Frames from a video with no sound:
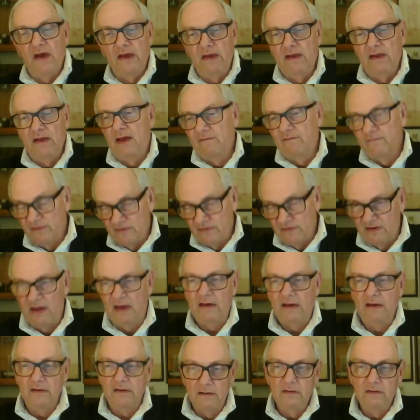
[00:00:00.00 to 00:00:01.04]
can have a
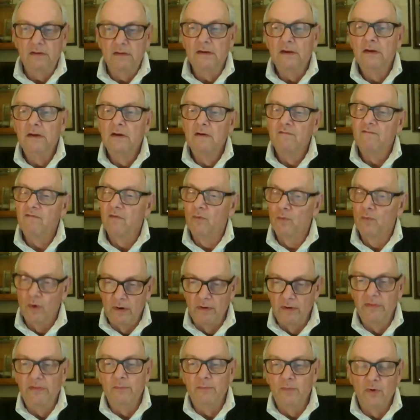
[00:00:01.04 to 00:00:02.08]
second from
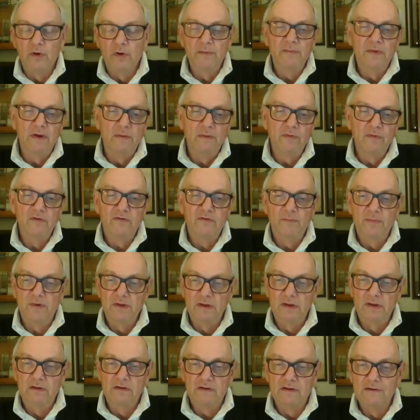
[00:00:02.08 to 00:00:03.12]
one of the board members,
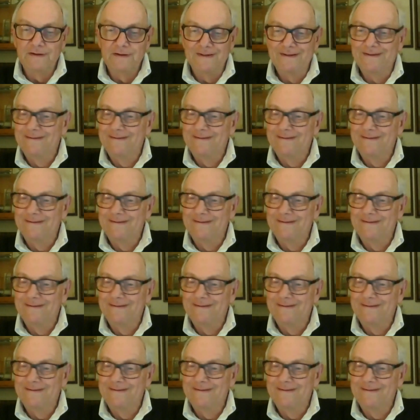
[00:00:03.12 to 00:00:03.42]
please.